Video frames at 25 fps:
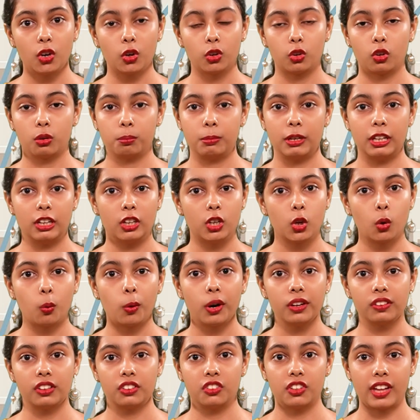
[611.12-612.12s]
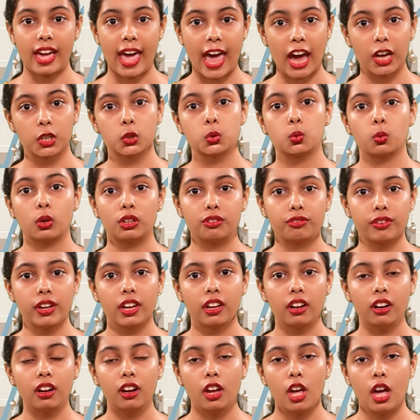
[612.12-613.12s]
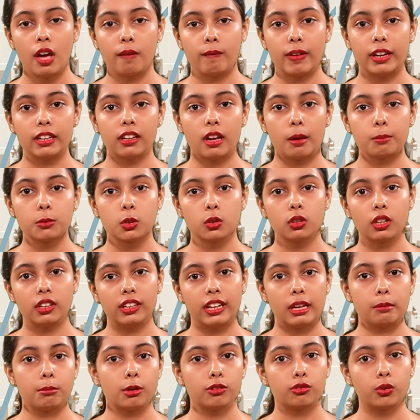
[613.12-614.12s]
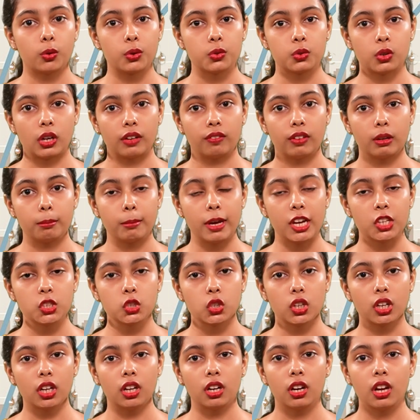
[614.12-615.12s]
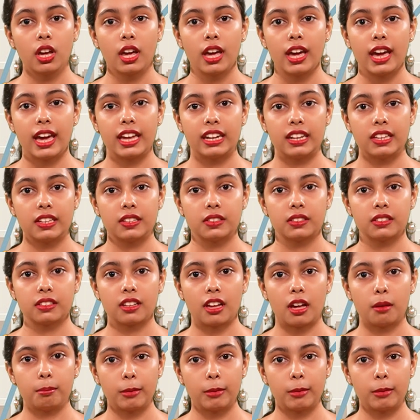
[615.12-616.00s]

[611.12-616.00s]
or it could be lower than the actual figure. When it comes to the labor force survey major, it is a